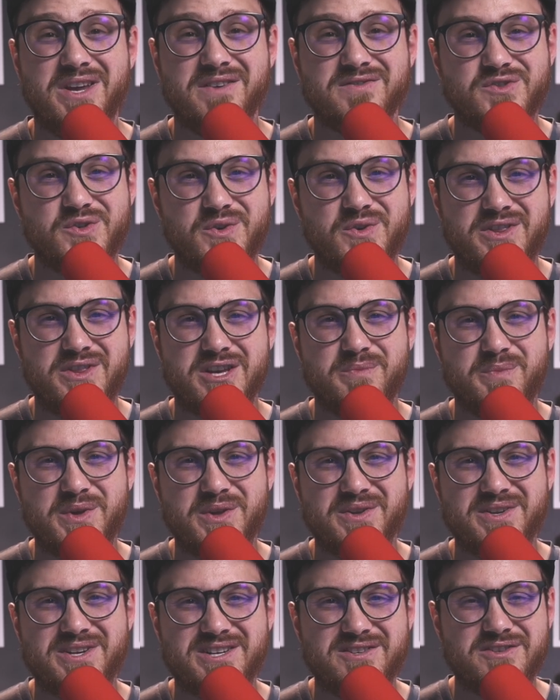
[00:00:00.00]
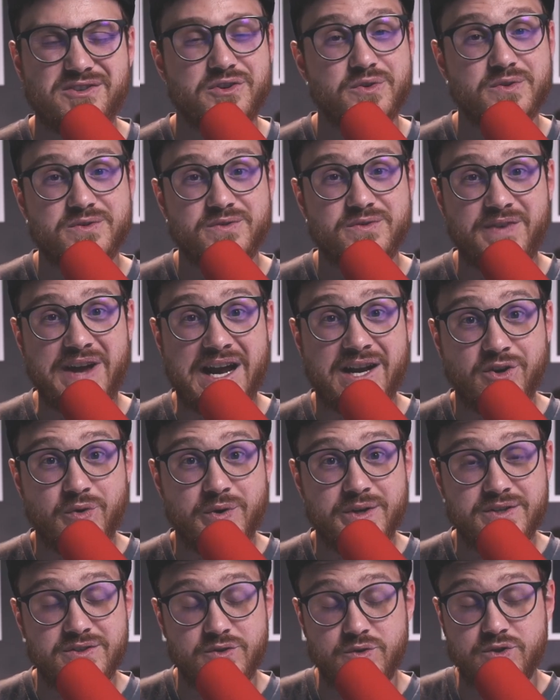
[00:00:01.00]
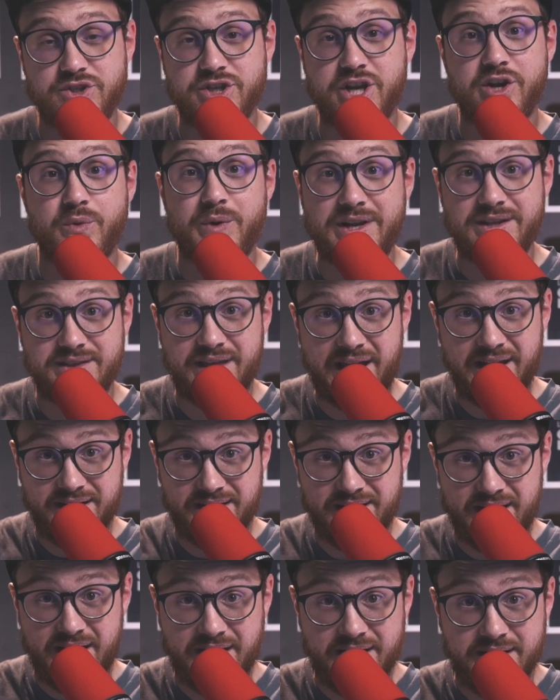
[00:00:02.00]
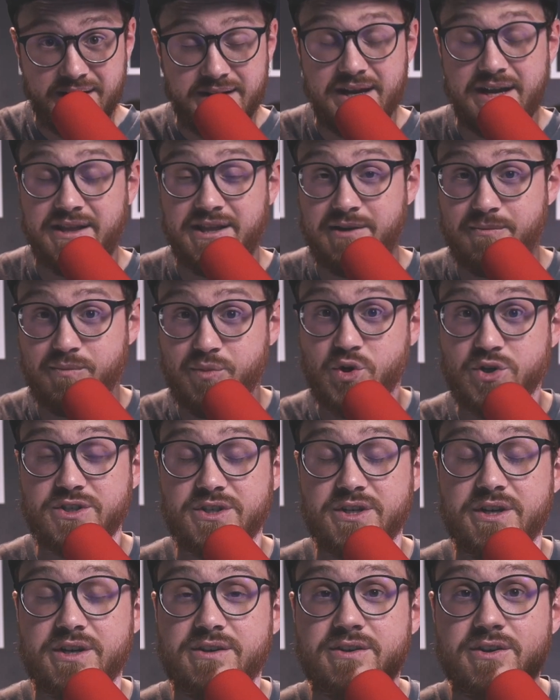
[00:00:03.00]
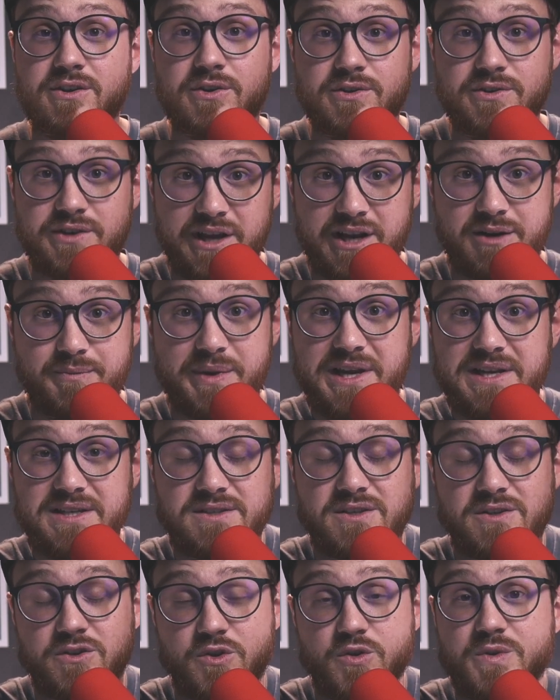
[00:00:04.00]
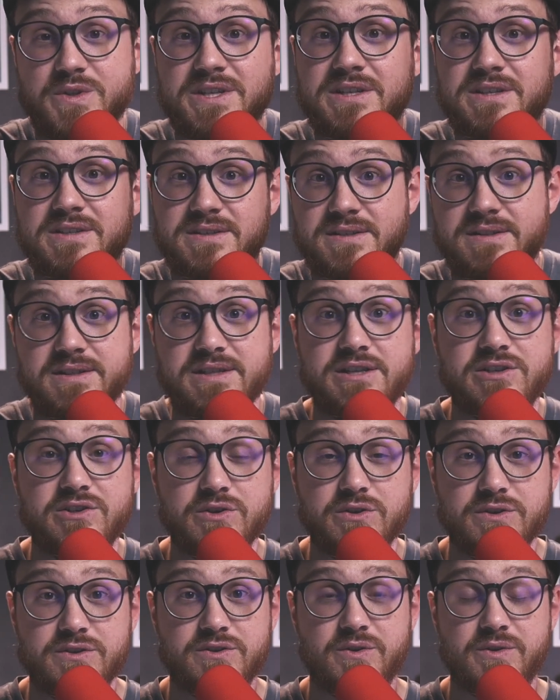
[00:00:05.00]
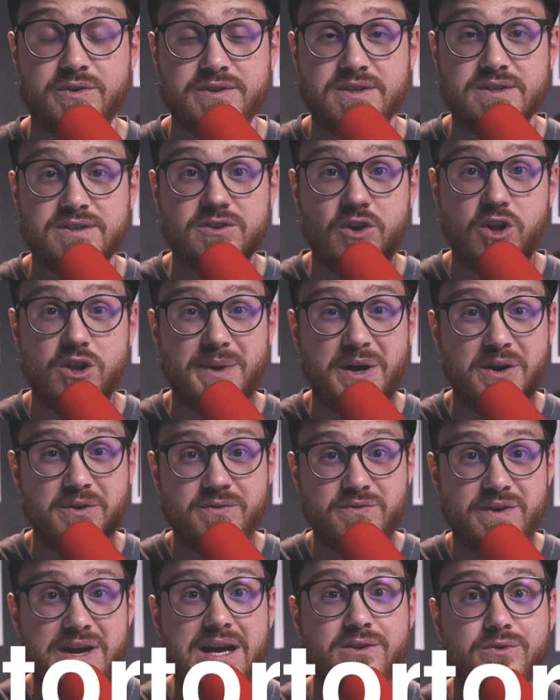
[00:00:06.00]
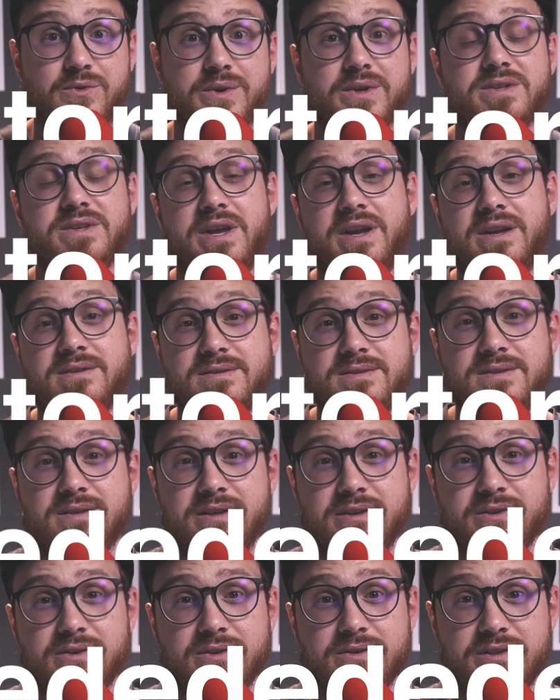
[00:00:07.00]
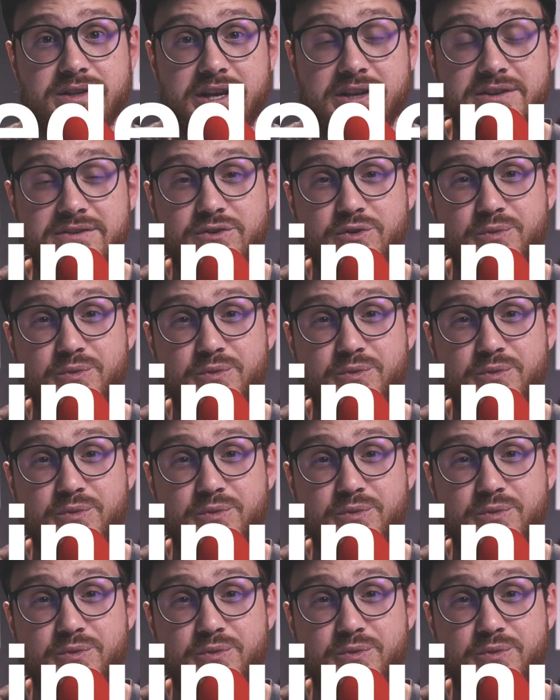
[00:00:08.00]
gives you the ability to use factories to generate that data and then push it into your database using seeders. So this is all about factories and seeders in